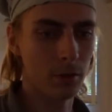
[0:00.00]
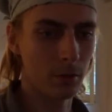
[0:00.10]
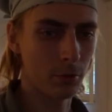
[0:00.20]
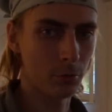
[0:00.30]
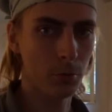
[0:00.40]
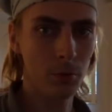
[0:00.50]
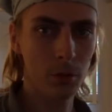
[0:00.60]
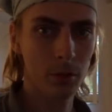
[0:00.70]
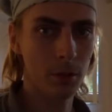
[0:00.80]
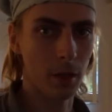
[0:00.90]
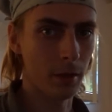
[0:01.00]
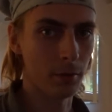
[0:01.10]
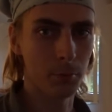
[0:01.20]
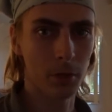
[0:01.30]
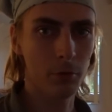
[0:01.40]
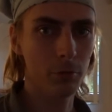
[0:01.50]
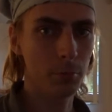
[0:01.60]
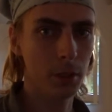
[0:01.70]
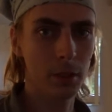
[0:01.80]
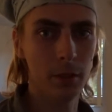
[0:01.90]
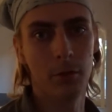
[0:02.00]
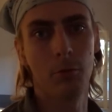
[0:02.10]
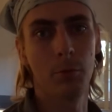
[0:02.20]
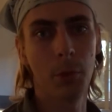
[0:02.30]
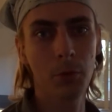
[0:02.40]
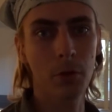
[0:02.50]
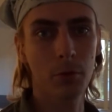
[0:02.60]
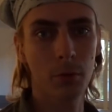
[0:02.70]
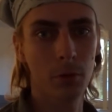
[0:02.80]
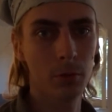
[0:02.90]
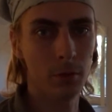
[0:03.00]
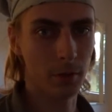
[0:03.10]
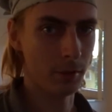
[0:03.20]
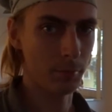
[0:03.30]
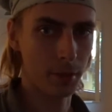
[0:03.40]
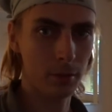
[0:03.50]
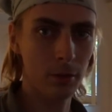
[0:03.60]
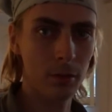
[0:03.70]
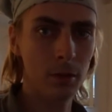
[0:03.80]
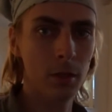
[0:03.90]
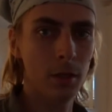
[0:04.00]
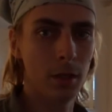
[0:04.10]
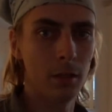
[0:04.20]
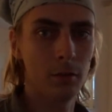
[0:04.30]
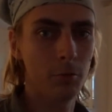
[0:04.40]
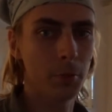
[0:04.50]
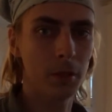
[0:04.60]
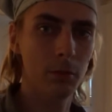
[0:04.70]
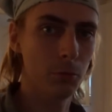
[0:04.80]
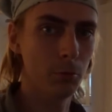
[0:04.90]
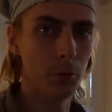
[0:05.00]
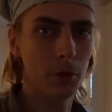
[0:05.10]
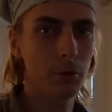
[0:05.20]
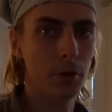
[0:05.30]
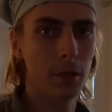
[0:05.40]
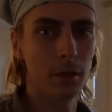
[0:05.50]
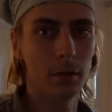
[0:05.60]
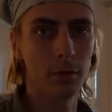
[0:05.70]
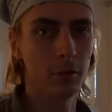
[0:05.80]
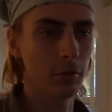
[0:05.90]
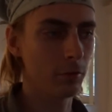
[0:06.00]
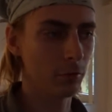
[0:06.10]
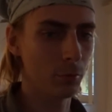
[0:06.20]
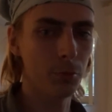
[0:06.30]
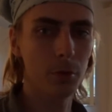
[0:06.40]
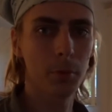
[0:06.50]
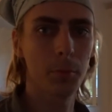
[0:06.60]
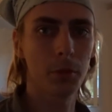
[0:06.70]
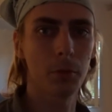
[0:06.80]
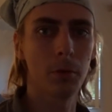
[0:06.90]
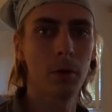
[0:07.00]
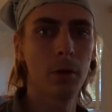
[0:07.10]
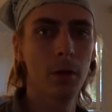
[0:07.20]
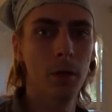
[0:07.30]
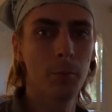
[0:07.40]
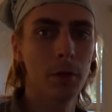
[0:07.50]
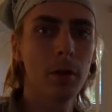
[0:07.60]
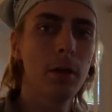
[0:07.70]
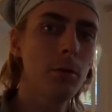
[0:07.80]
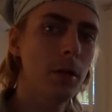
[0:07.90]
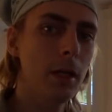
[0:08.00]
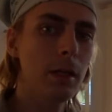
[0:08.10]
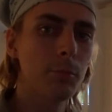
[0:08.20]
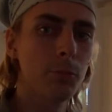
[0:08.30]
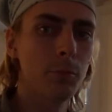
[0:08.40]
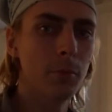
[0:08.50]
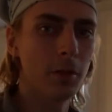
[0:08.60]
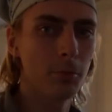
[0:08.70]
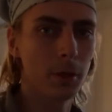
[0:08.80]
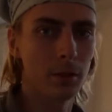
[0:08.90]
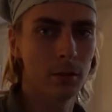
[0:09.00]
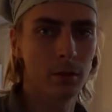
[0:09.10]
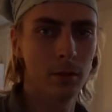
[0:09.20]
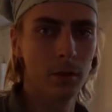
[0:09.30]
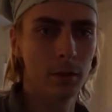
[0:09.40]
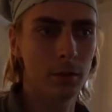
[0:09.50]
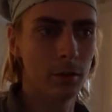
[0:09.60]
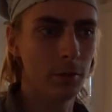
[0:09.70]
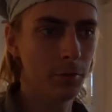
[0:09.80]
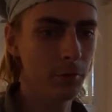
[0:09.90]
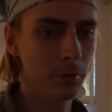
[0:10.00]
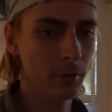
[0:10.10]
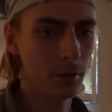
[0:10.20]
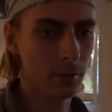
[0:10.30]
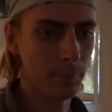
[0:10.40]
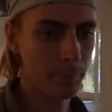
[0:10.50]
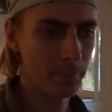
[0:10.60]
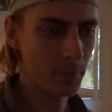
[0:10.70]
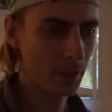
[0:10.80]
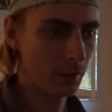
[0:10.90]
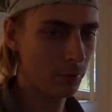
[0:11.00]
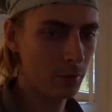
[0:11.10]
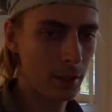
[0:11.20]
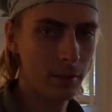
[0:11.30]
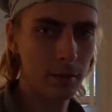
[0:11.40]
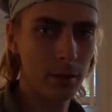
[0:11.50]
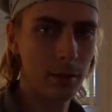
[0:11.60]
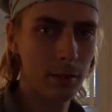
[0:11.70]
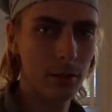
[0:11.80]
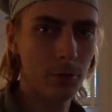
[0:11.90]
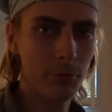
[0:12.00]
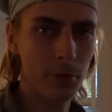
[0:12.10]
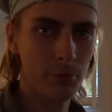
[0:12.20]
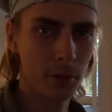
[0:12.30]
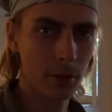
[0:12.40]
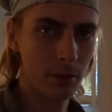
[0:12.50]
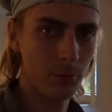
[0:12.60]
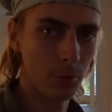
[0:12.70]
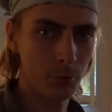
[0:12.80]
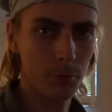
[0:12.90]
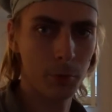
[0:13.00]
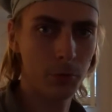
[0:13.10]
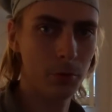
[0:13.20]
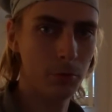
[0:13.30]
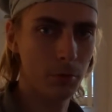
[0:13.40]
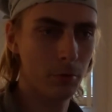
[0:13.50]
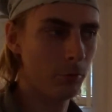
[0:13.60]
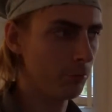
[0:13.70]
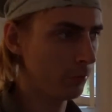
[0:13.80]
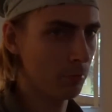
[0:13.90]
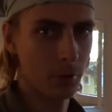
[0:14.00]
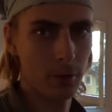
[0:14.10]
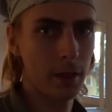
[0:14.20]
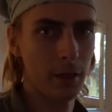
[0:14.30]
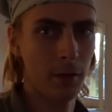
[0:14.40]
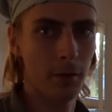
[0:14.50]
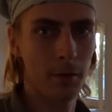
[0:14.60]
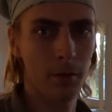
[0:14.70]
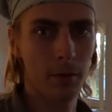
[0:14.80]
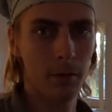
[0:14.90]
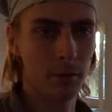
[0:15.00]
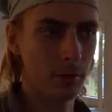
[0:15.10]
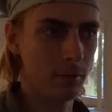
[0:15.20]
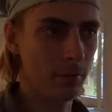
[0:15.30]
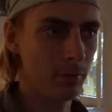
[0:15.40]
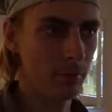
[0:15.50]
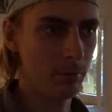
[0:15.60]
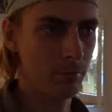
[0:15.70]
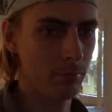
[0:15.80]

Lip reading: controller and a power supply and a remote control in a bundle, and this bundle will work together. That's no problem at all. But I don't like them as well, because I don't like the idea of having one remote control for one light. That's